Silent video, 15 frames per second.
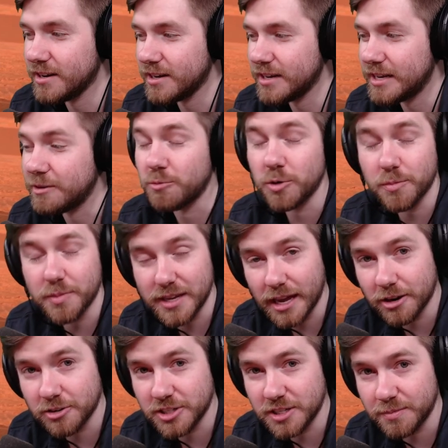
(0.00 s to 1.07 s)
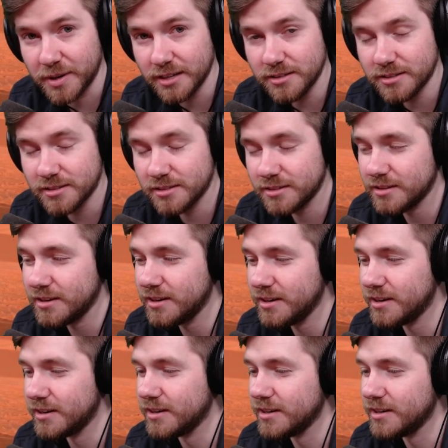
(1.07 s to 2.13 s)
It will be energy based.
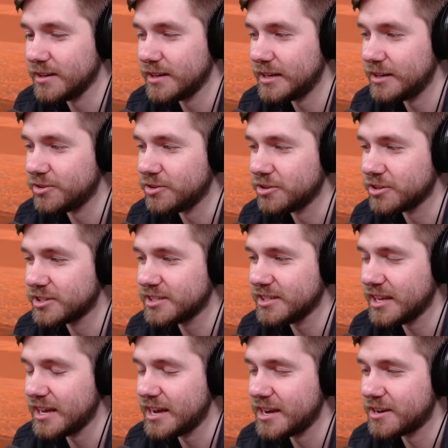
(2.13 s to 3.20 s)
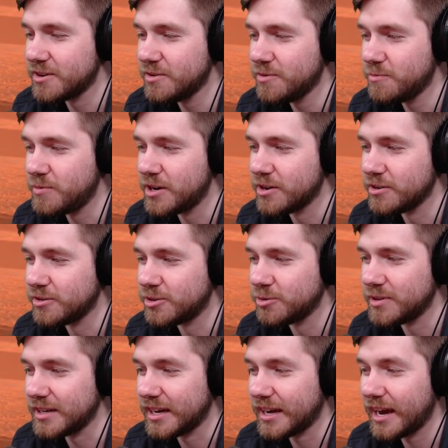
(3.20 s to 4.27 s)
It looks like we are
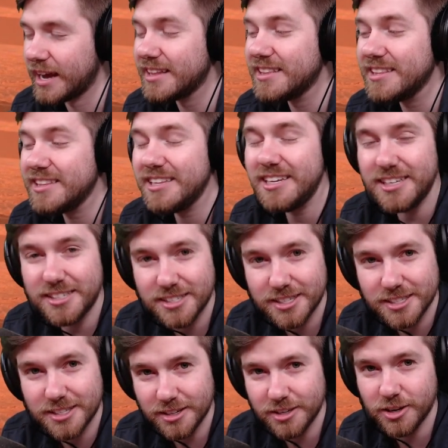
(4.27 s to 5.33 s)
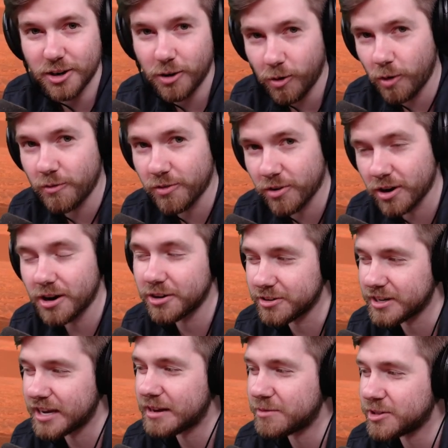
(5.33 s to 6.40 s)
doing at least, over 100
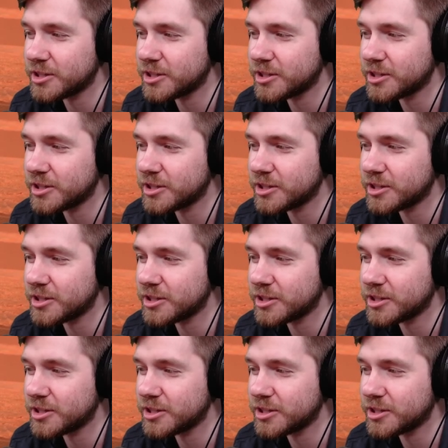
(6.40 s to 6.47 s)
damage